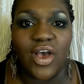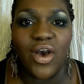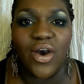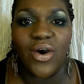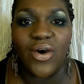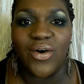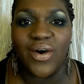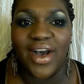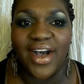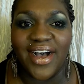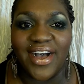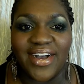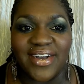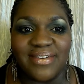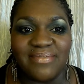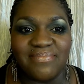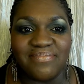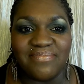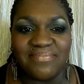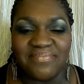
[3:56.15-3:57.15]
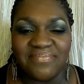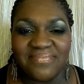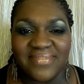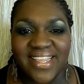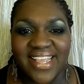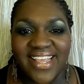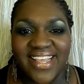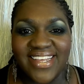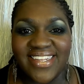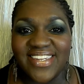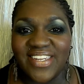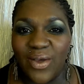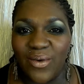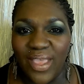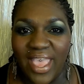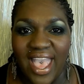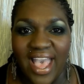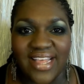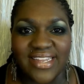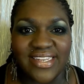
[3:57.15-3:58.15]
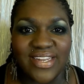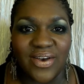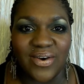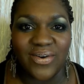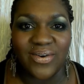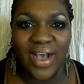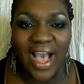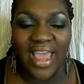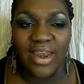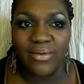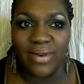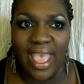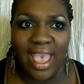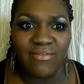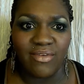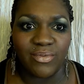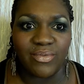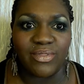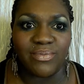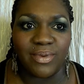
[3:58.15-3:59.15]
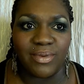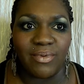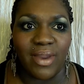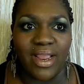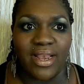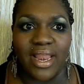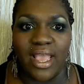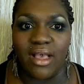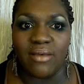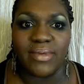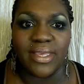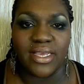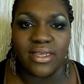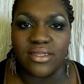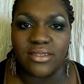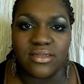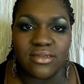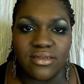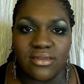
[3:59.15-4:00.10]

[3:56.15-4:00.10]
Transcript: So, um, so yeah, so I don't have it with me right now because,